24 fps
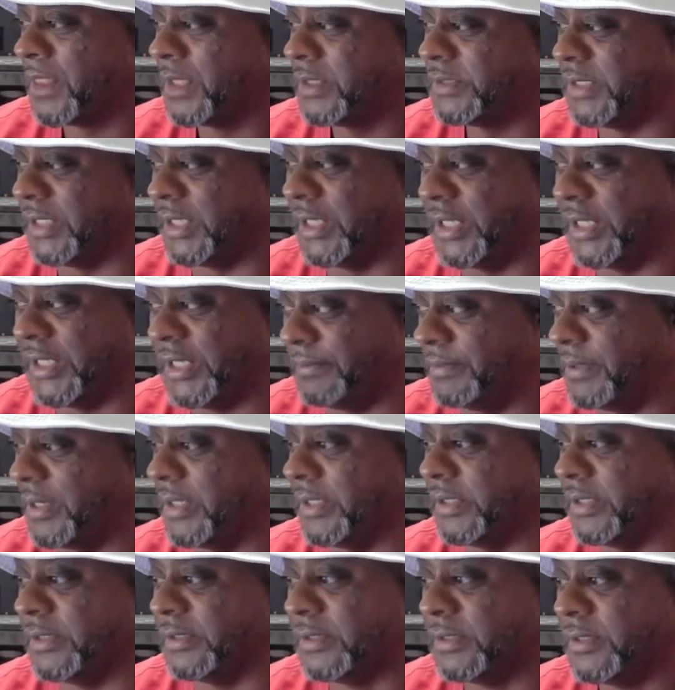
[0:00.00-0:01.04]
to
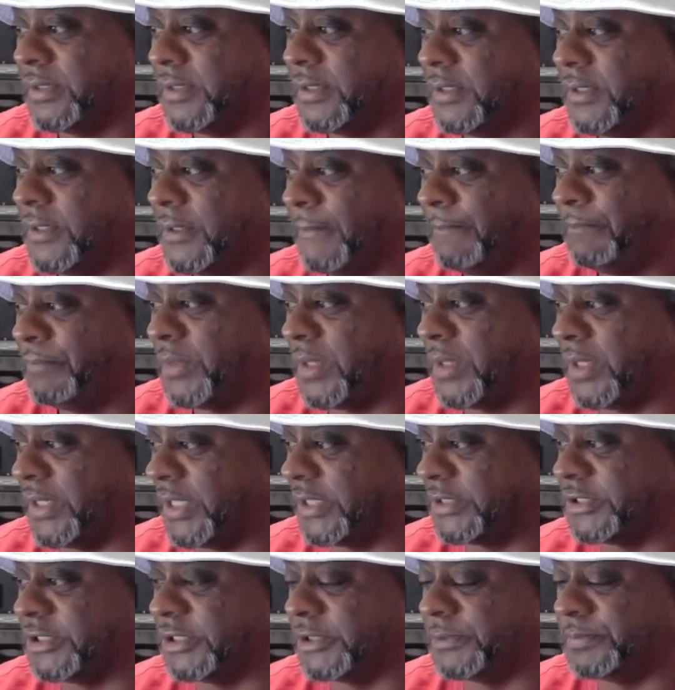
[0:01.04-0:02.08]
anybody. And
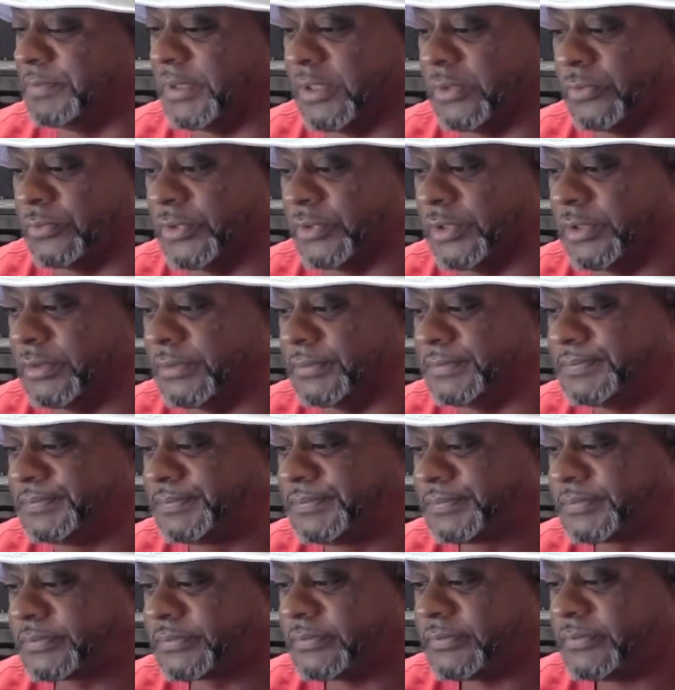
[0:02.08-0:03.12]
that's just being real.
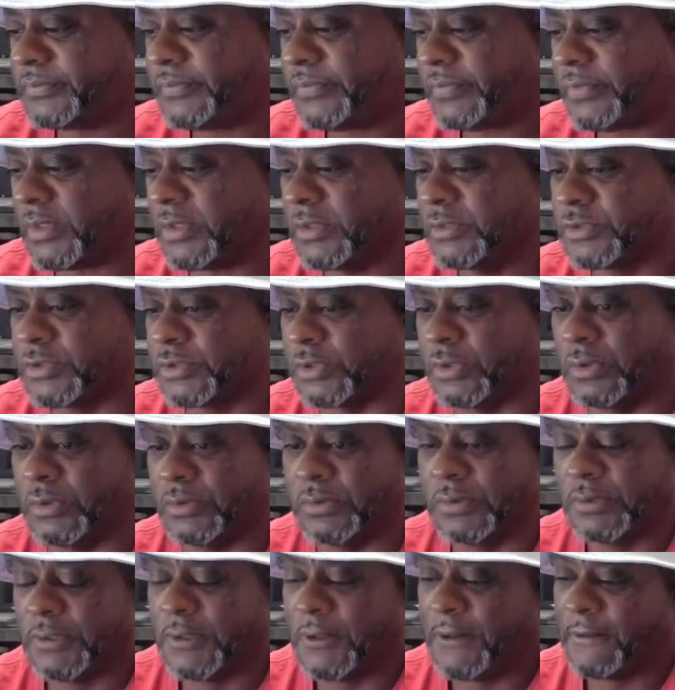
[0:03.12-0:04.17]

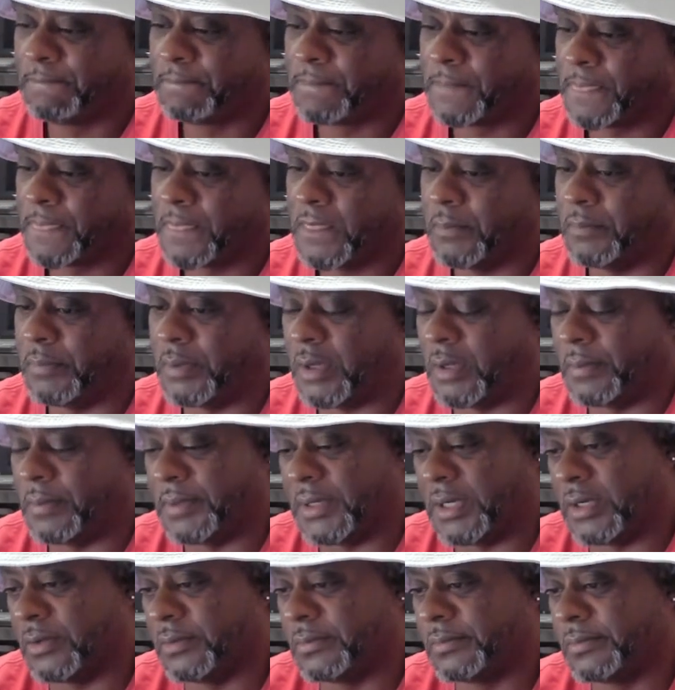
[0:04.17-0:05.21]
So, Bob
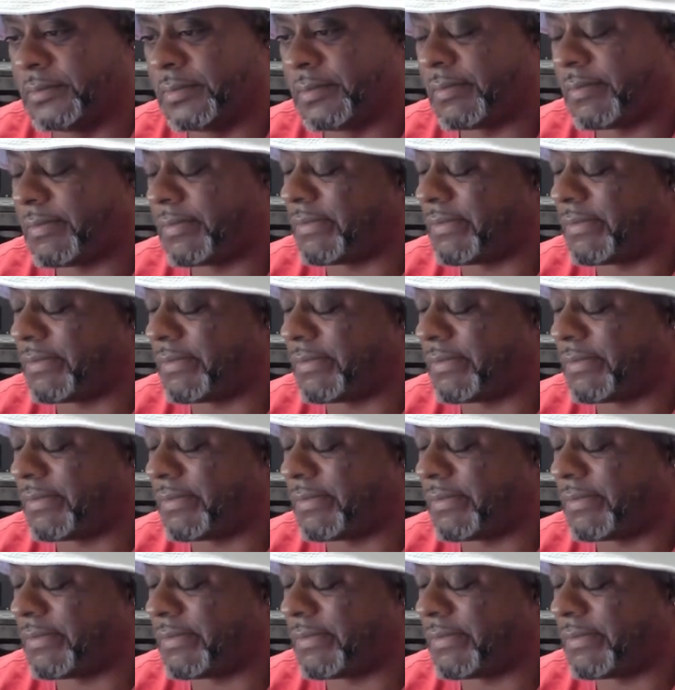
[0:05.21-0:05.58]
Arum,